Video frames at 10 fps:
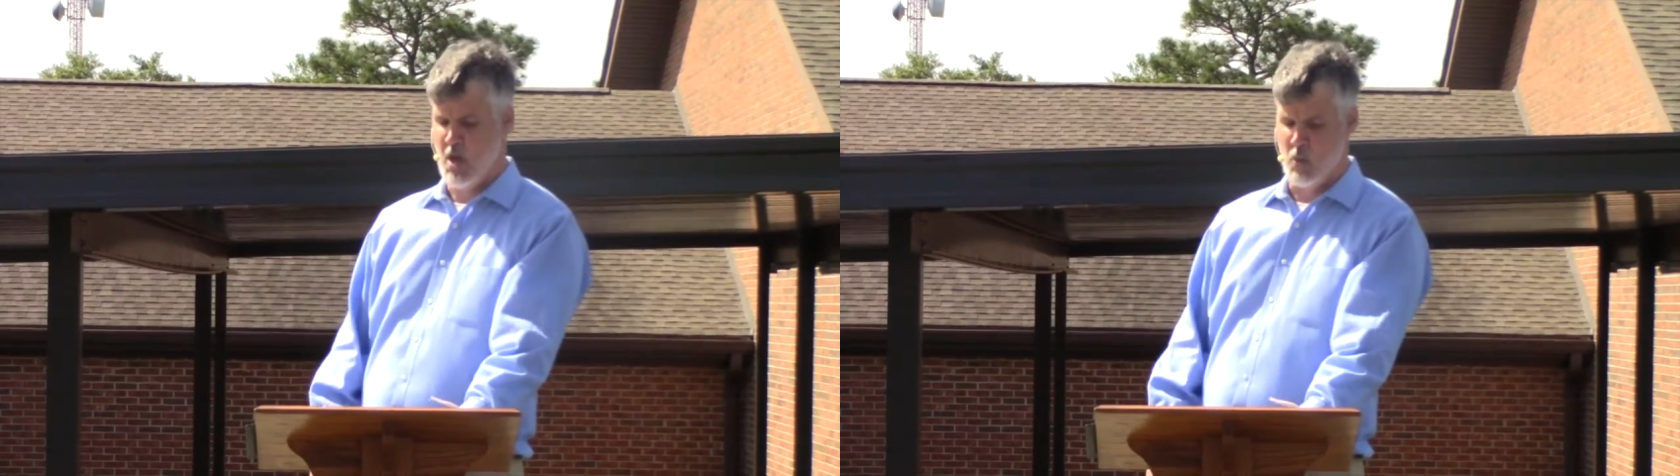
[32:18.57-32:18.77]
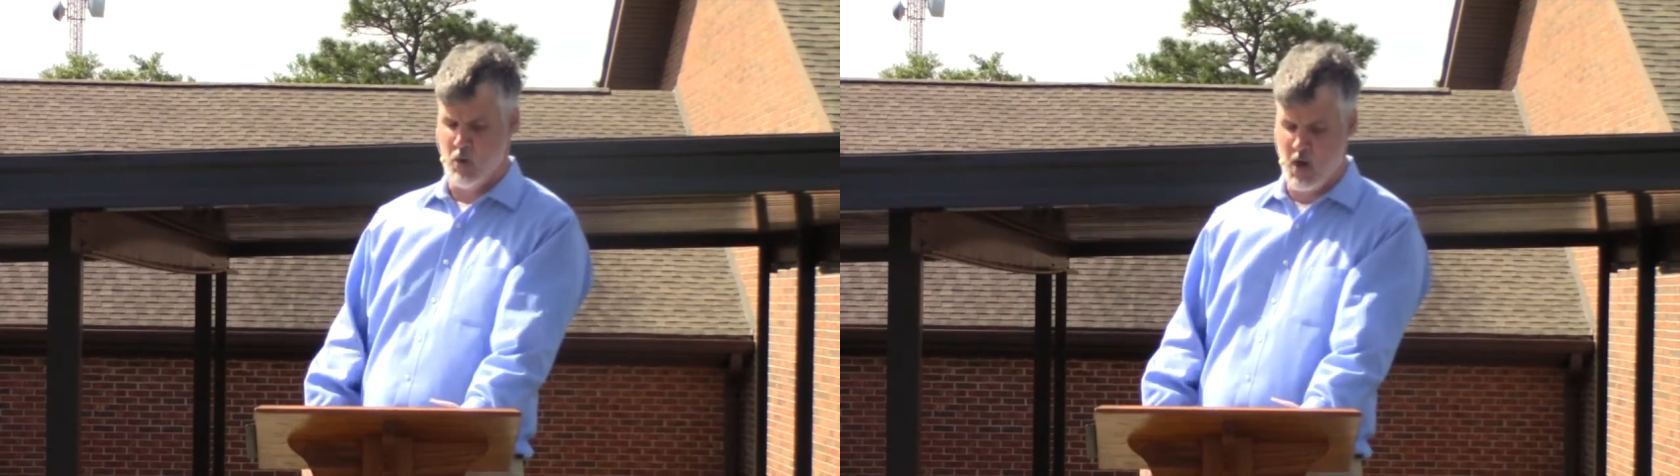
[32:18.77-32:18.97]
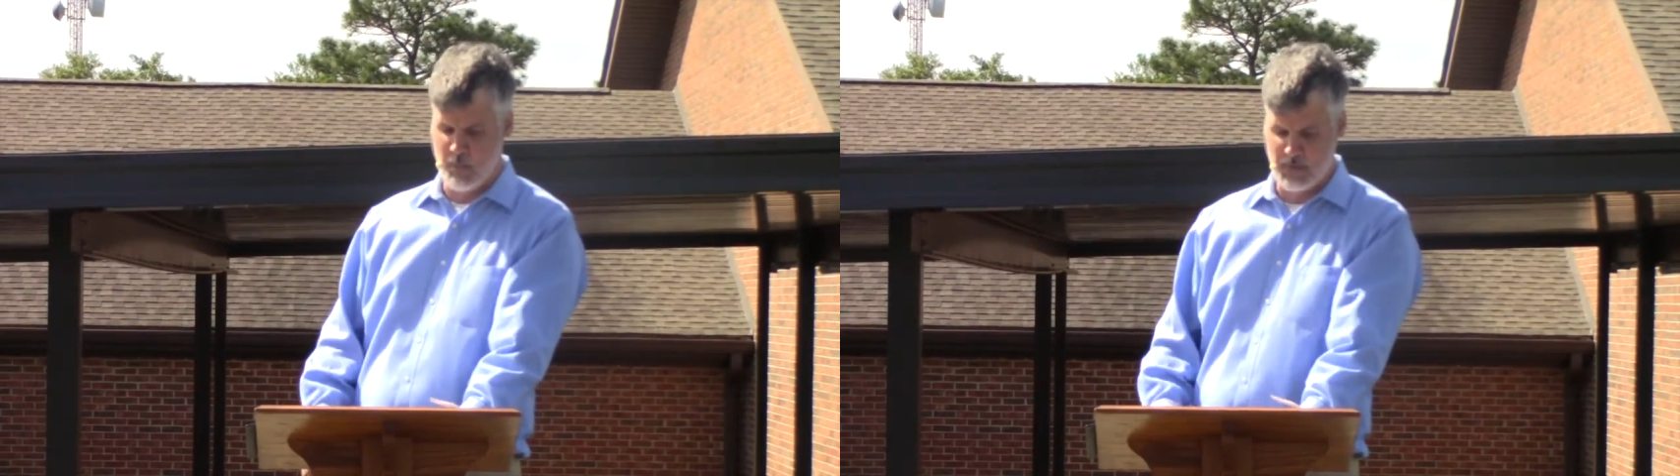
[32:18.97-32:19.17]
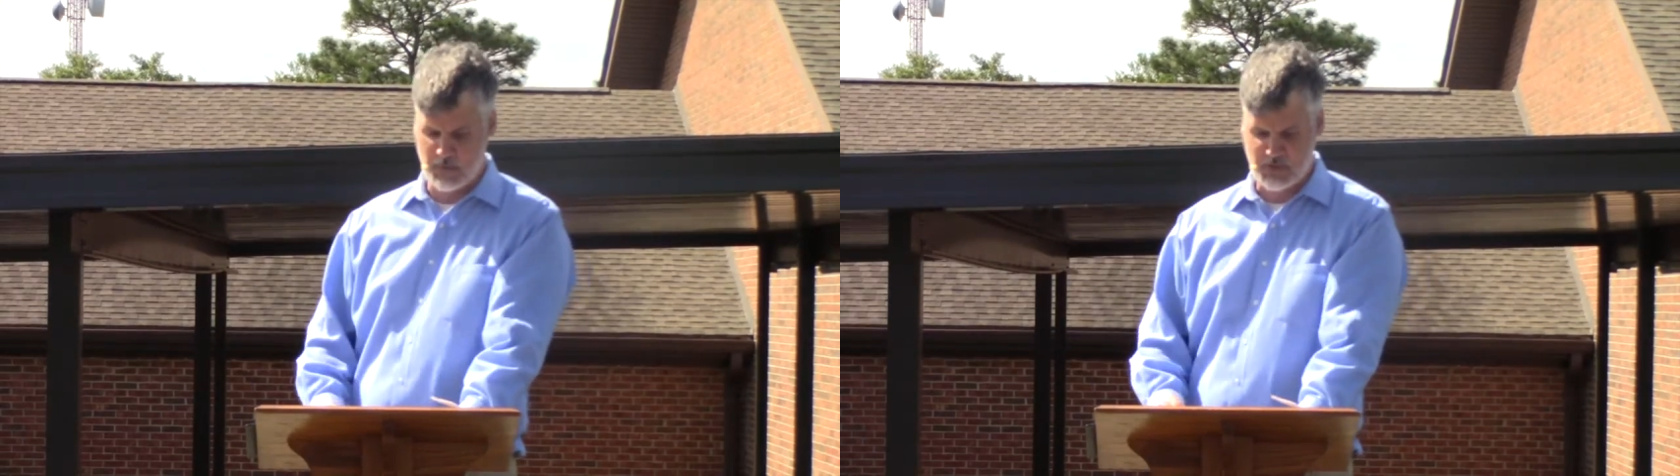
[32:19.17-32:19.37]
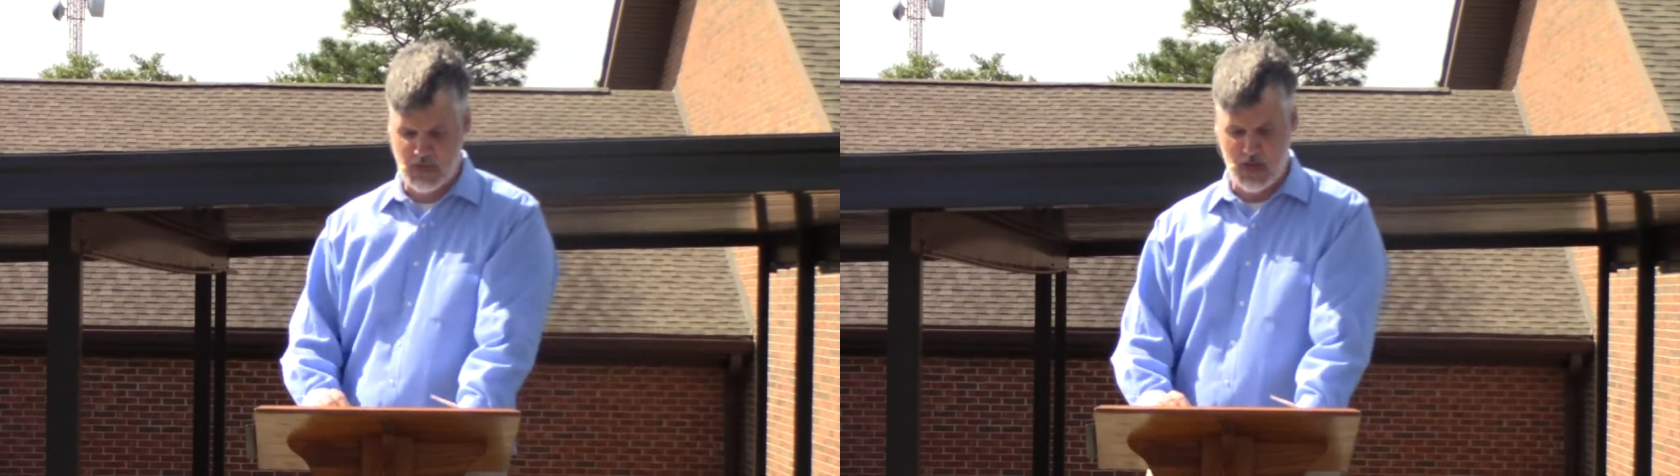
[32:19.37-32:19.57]
will humble
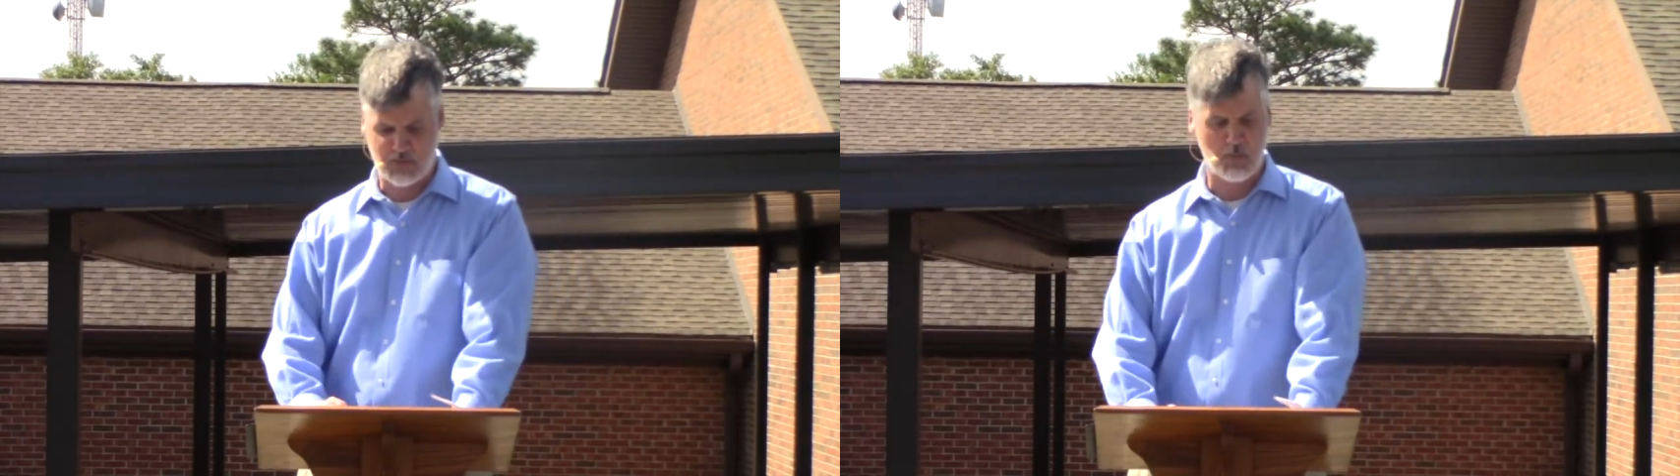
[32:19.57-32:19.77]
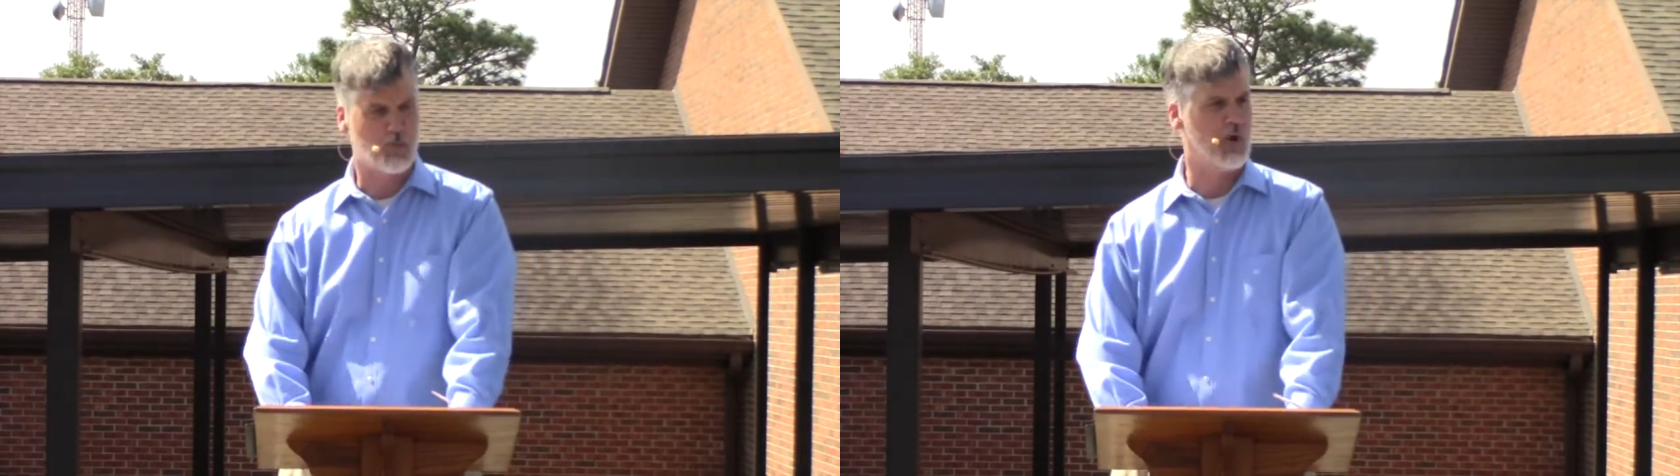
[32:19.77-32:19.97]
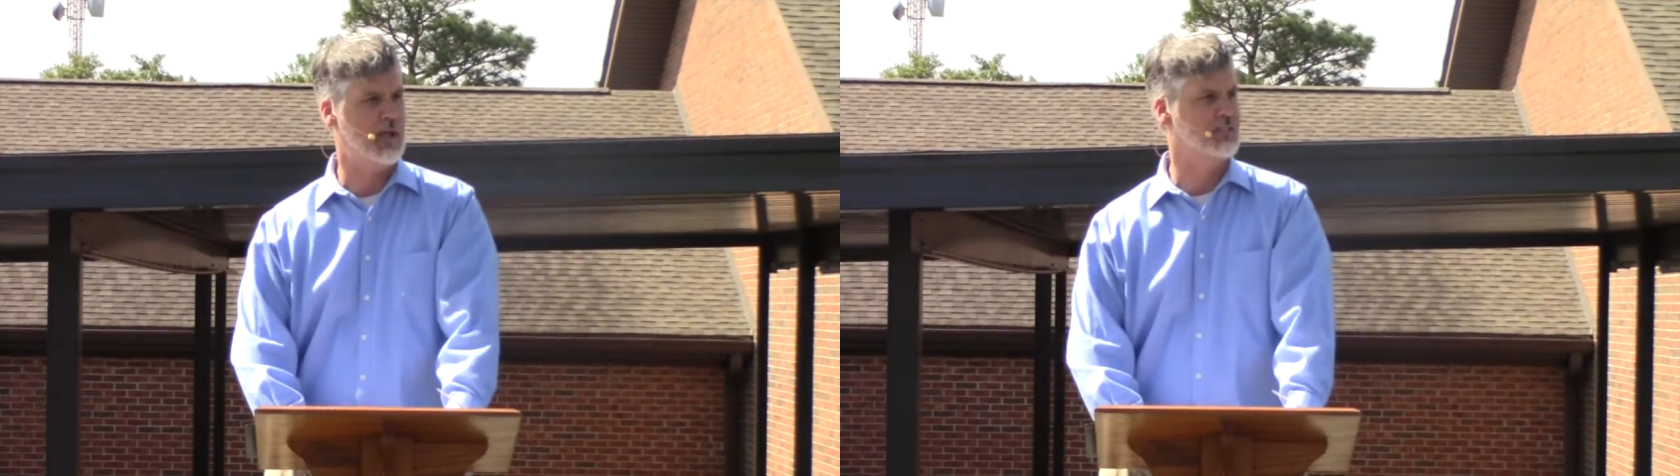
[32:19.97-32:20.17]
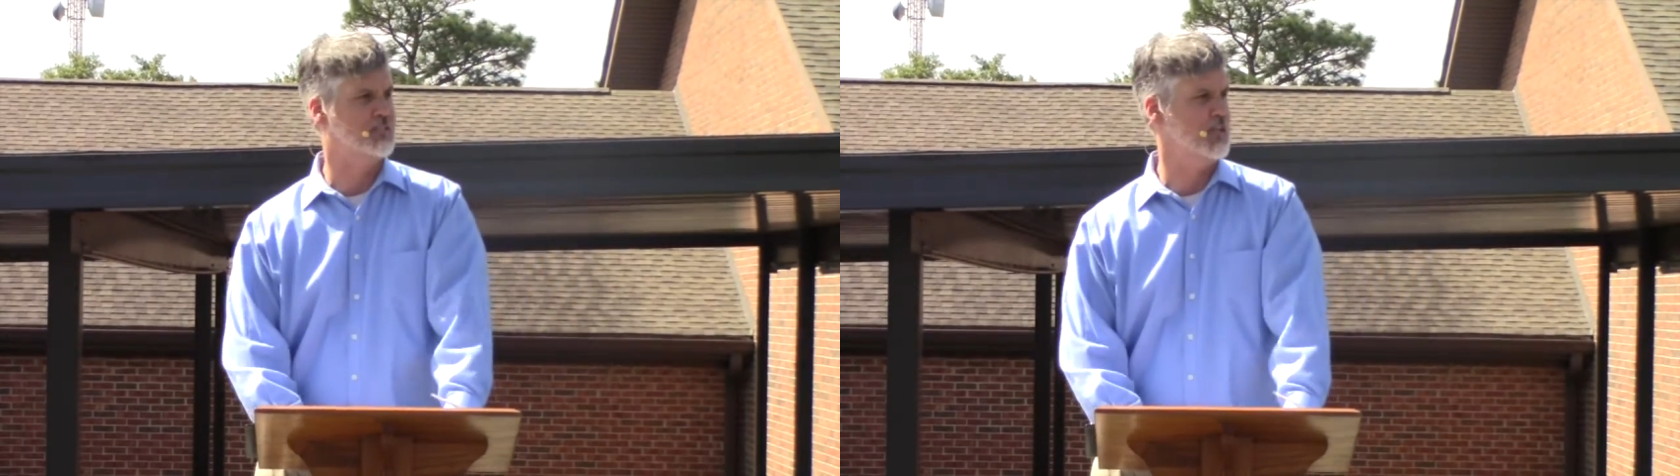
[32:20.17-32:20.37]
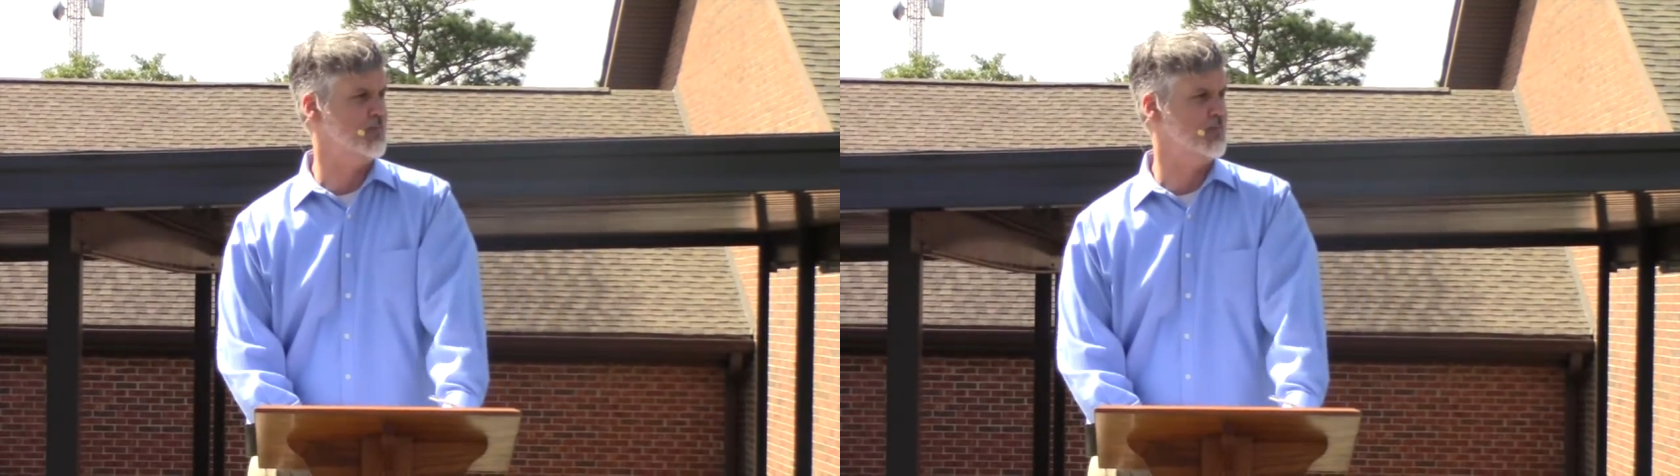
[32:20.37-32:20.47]
themselves and pray and seek